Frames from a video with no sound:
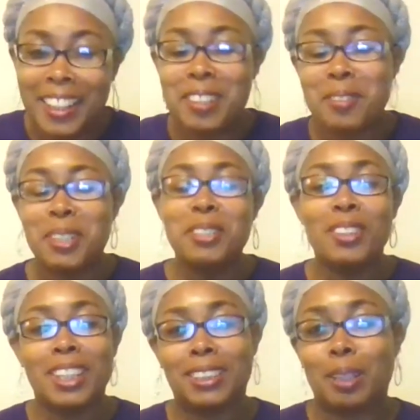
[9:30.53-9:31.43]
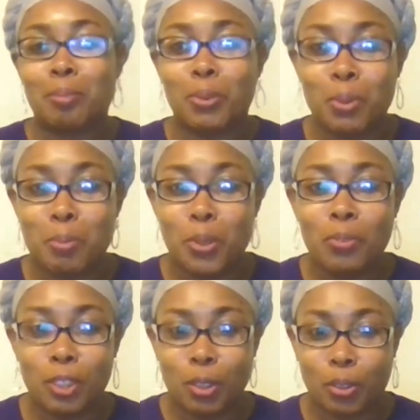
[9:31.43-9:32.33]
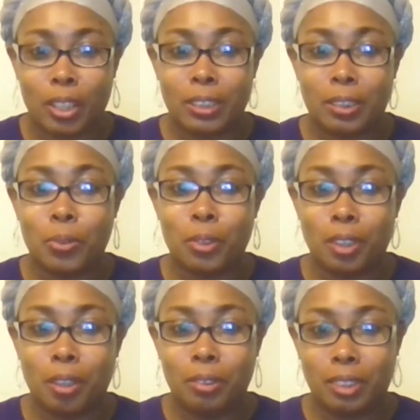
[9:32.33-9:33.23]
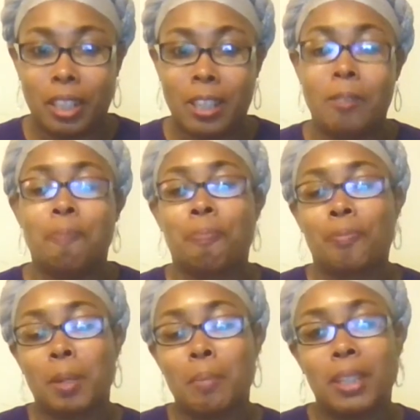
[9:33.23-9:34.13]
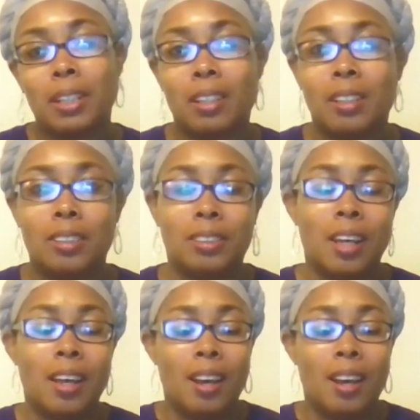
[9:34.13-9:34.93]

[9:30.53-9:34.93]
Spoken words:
when you get something removed and your credit score goes down, because